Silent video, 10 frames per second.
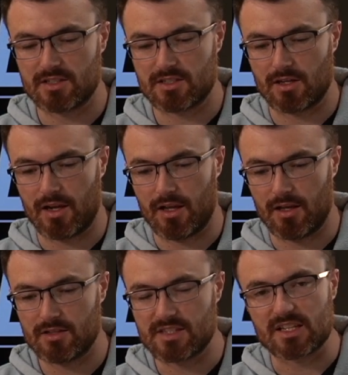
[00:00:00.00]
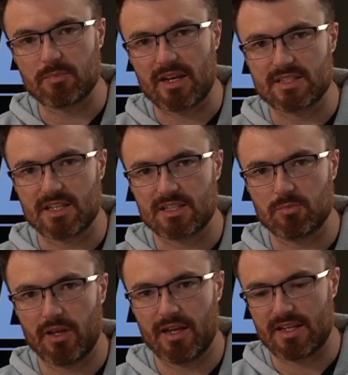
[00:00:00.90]
It's got a
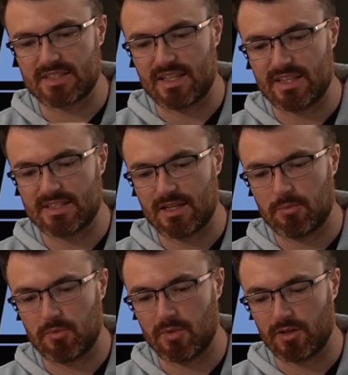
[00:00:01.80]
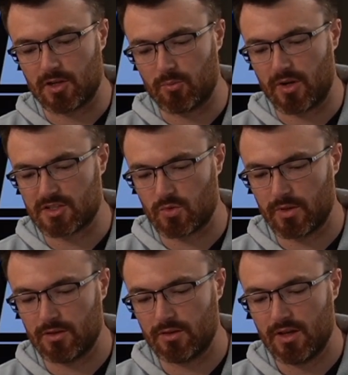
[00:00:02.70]
6x6 blade extended tip billet
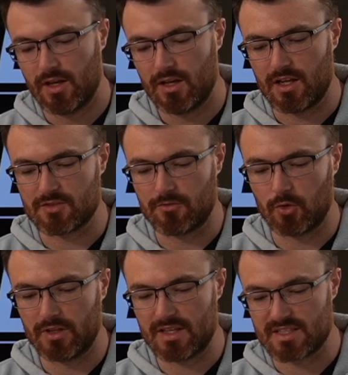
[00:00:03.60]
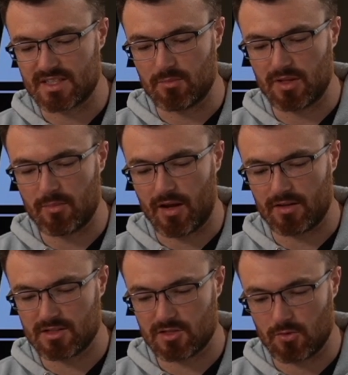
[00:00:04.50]
compressor wheel. It's fully assembly
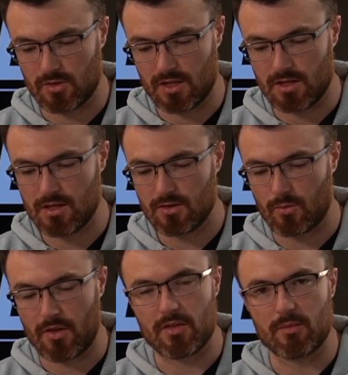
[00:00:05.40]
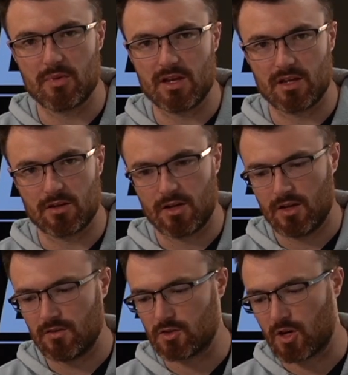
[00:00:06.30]
balanced, so rather than being
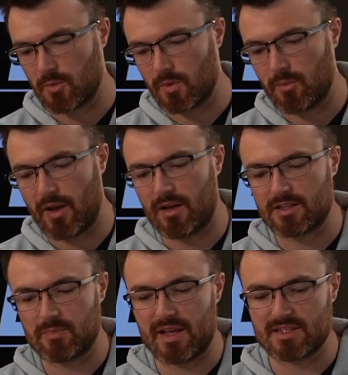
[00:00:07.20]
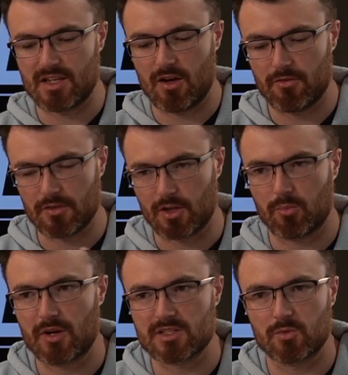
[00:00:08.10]
the turbine wheel balanced by itself and the
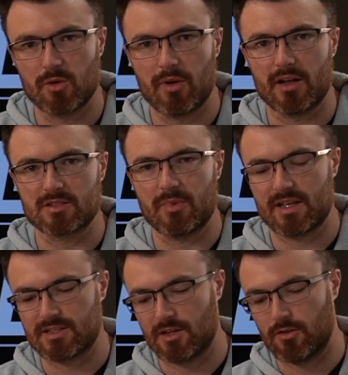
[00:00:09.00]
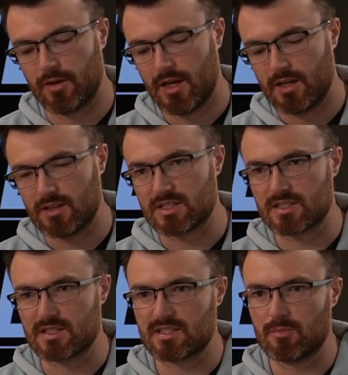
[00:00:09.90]
compressor wheel balanced by itself,
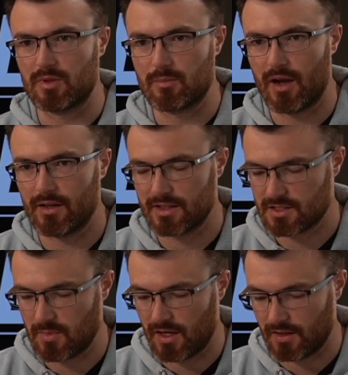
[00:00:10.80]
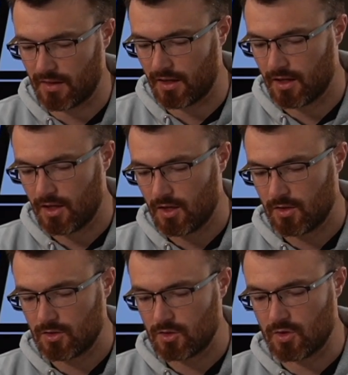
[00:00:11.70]
this is assembly balanced, meaning that
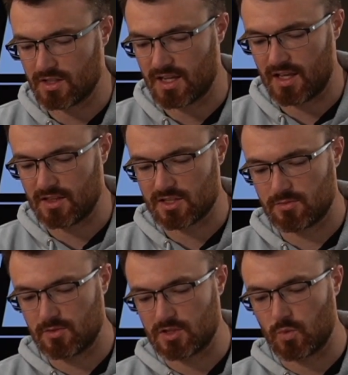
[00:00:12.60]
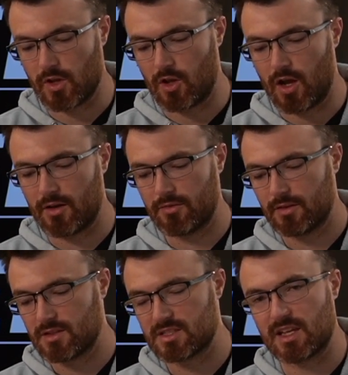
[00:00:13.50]
you can take this wheel
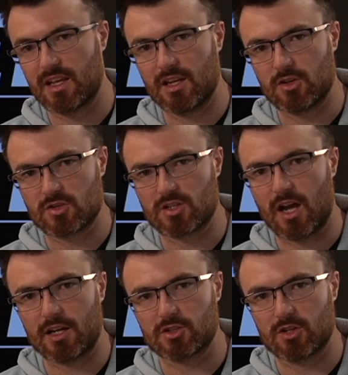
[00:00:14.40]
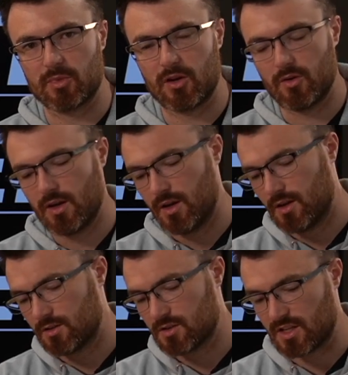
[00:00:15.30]
off, stick it in your stock turbo,
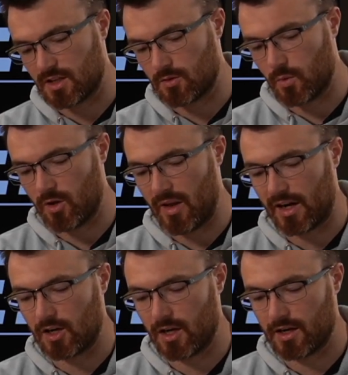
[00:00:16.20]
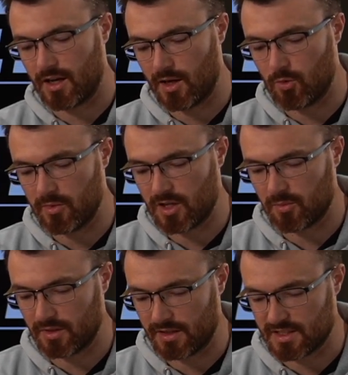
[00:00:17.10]
stick the wheel back on, and it will
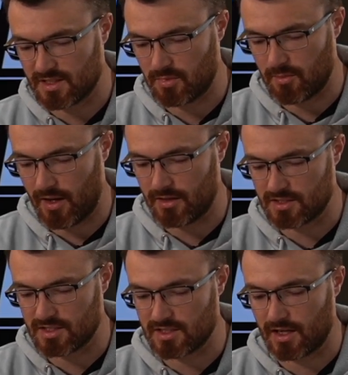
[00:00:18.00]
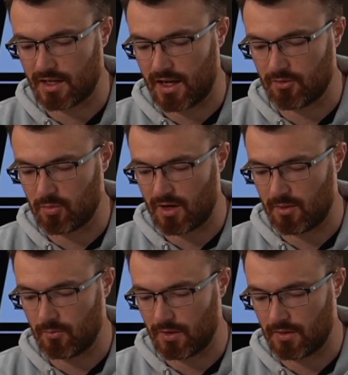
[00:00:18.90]
be completely assembly balanced. It's not going to have a
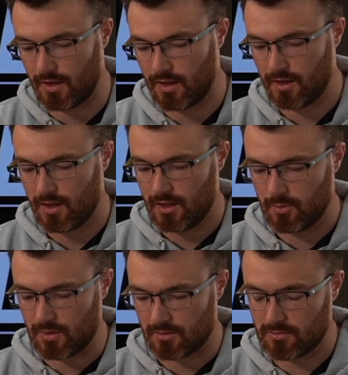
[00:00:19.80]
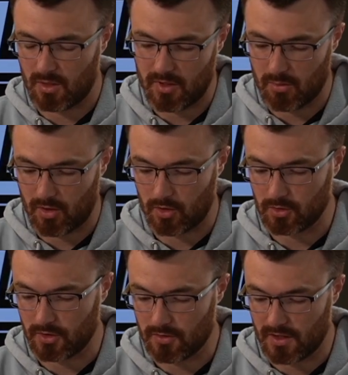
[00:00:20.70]
problem with coming
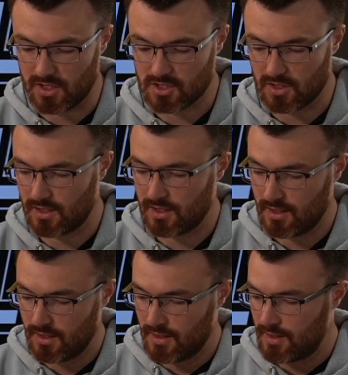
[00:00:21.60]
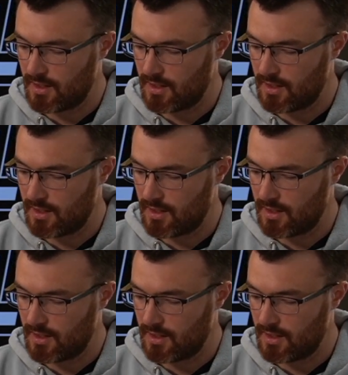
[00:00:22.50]
apart earlier than it should.